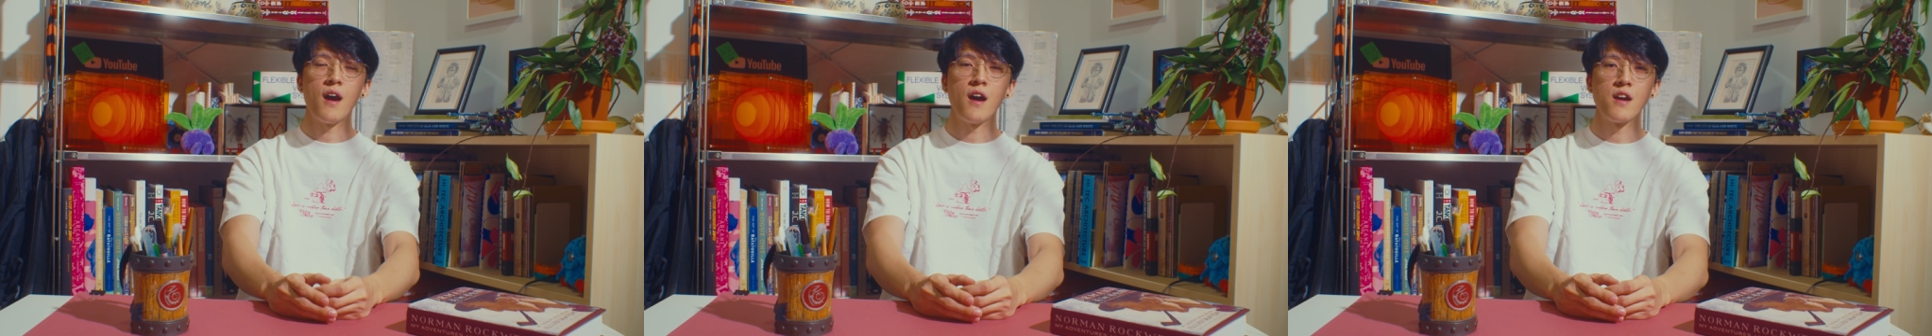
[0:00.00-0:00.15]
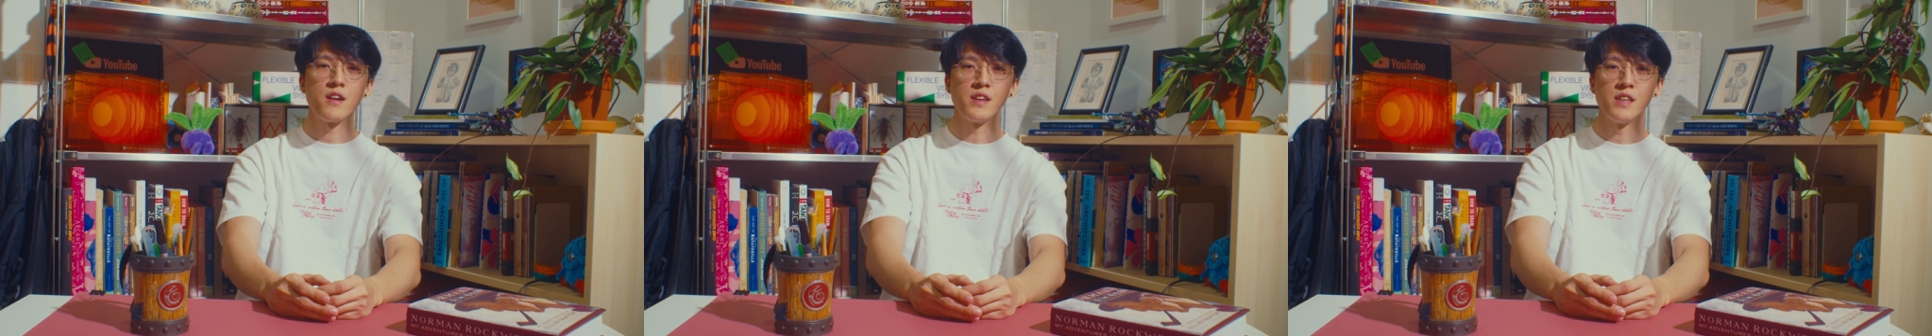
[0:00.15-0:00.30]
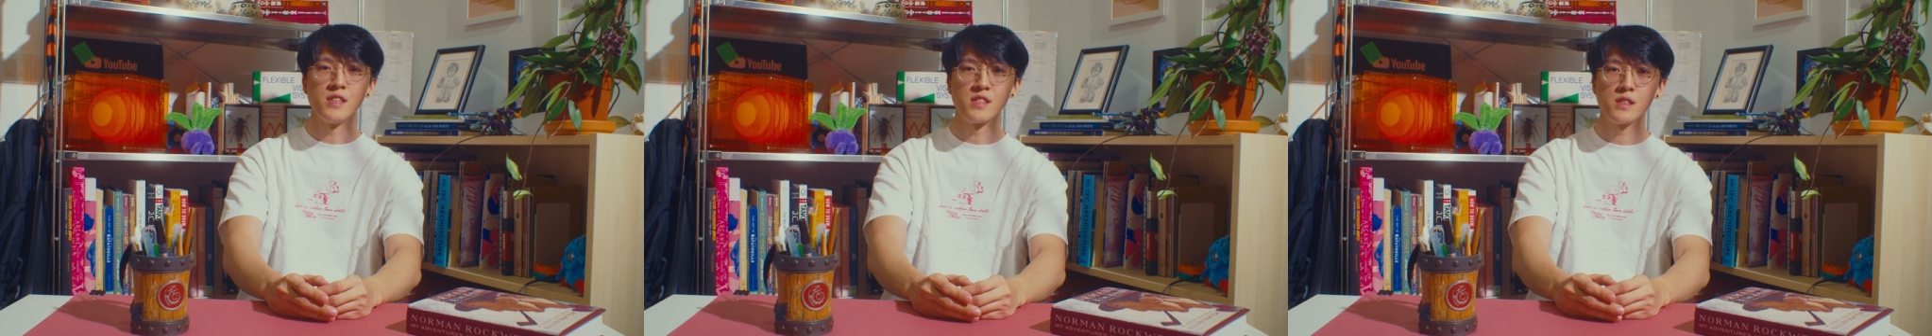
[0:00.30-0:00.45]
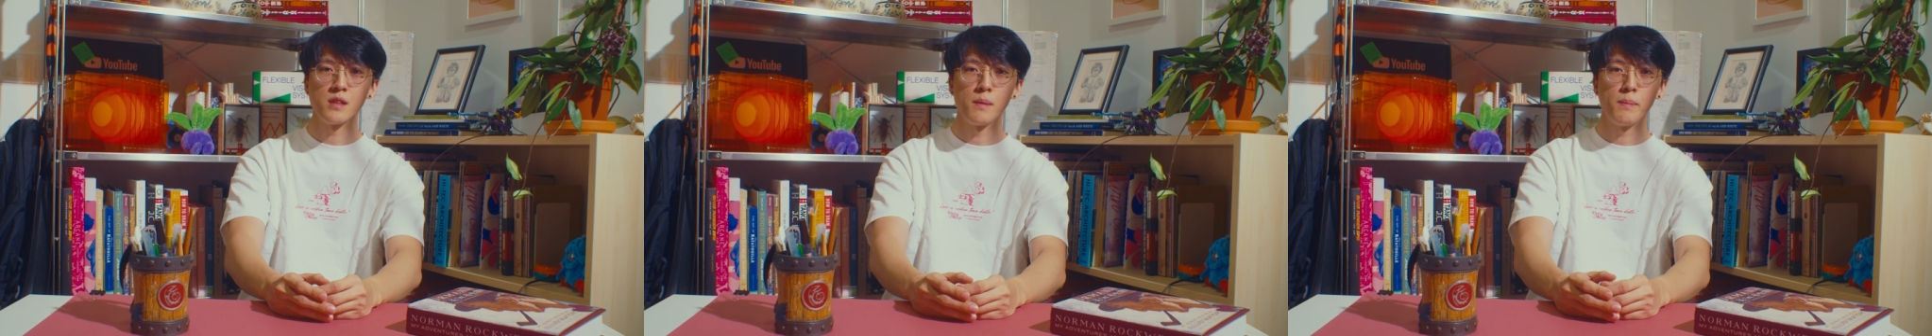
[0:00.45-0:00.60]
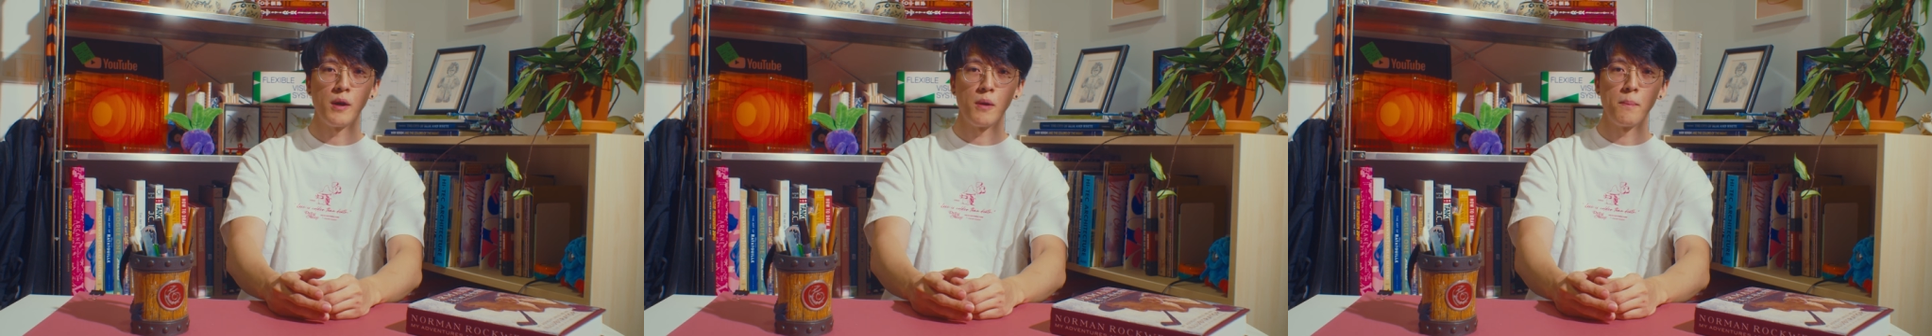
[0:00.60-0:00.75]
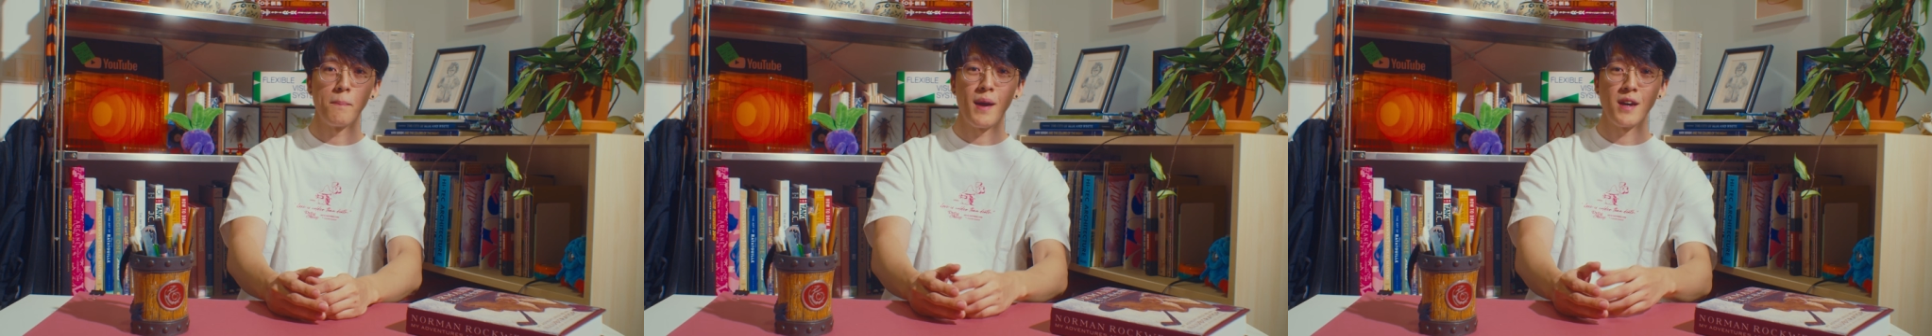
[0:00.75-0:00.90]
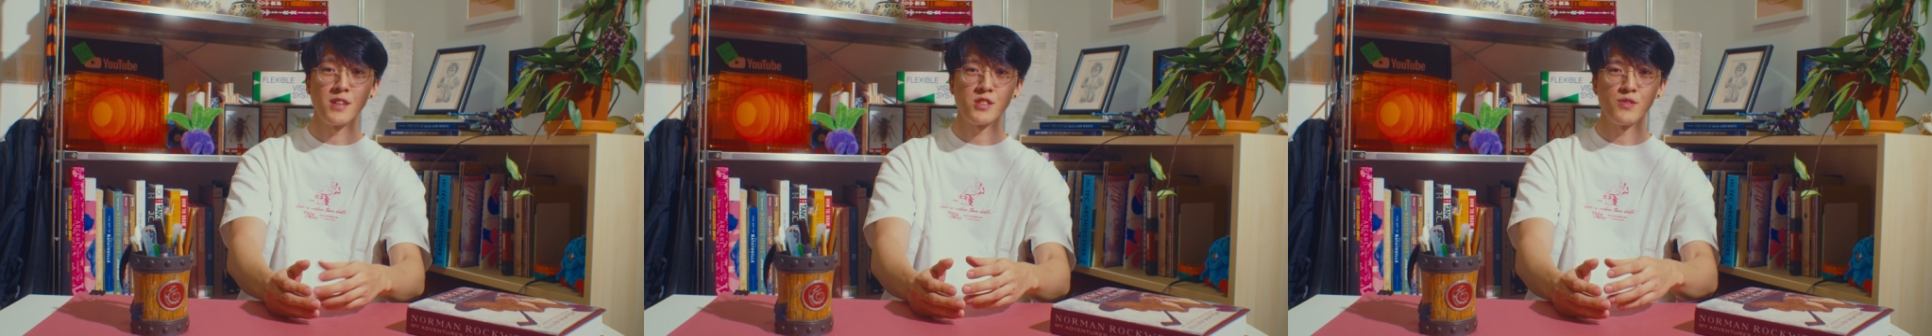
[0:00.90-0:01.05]
art isn't
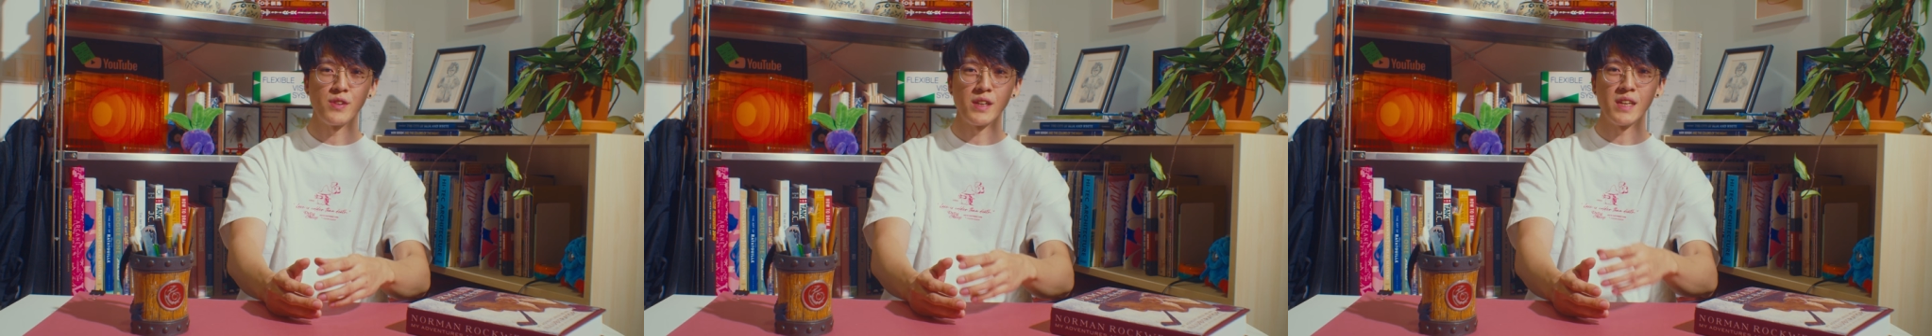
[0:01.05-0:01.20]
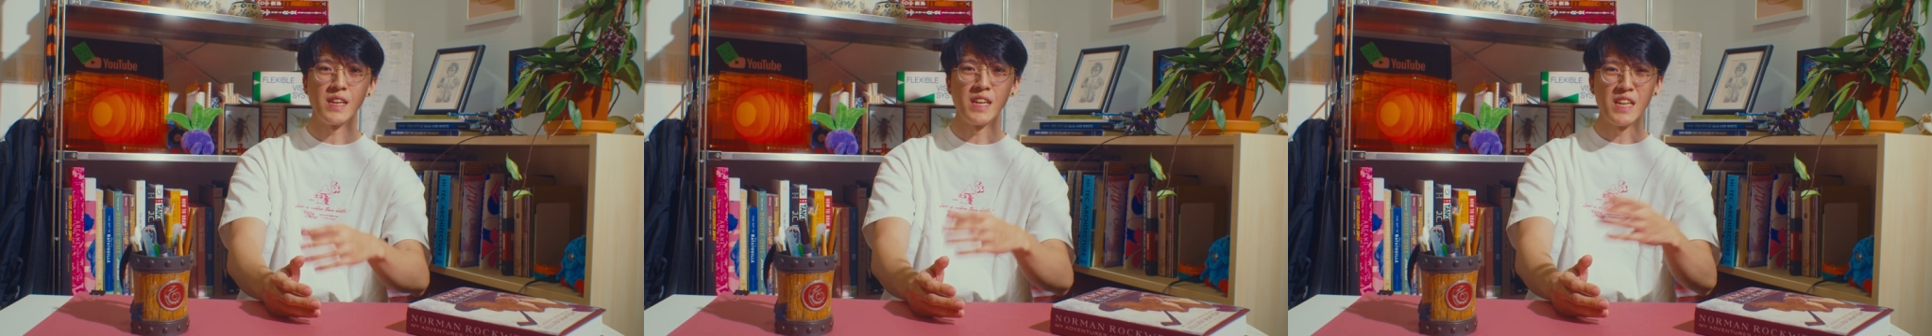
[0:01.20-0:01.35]
about mastering